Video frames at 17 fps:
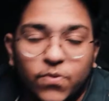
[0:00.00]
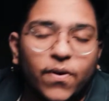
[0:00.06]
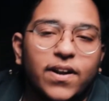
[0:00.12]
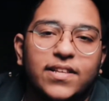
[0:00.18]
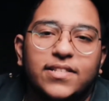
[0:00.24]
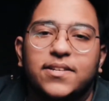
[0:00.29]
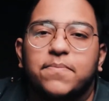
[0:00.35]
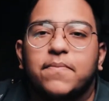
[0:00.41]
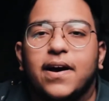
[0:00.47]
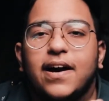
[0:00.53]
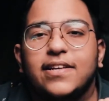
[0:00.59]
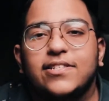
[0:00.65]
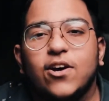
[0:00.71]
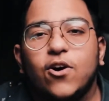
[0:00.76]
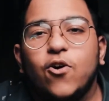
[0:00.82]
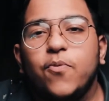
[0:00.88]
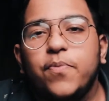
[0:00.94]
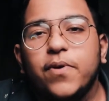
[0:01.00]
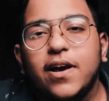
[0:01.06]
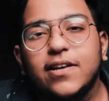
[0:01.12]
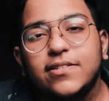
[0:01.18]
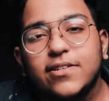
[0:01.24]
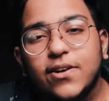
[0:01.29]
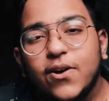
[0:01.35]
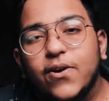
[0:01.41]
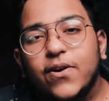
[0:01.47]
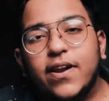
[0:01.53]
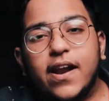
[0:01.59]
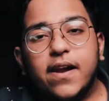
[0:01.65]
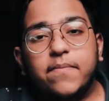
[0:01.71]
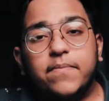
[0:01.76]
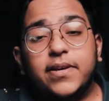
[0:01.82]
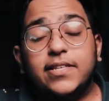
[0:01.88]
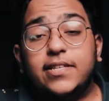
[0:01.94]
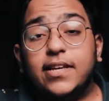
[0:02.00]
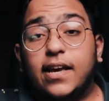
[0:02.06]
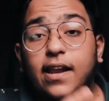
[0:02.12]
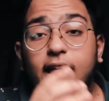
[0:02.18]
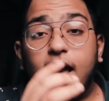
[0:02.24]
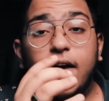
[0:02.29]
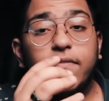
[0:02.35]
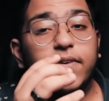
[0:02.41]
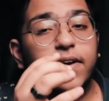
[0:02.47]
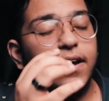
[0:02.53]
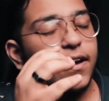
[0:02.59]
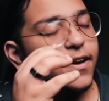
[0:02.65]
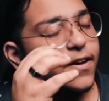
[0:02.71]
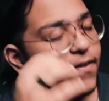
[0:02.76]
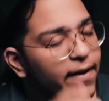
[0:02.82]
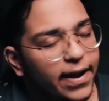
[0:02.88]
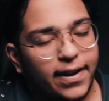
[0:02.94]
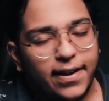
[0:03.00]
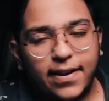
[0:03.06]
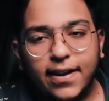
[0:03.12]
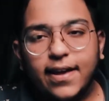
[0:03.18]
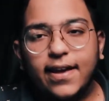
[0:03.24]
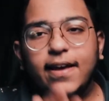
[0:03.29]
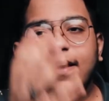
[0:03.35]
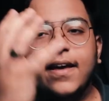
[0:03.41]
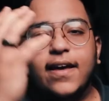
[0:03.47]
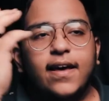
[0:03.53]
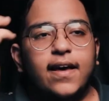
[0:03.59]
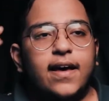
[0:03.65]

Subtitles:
what is up guys, I hope you guys are good and amazing and having a great day.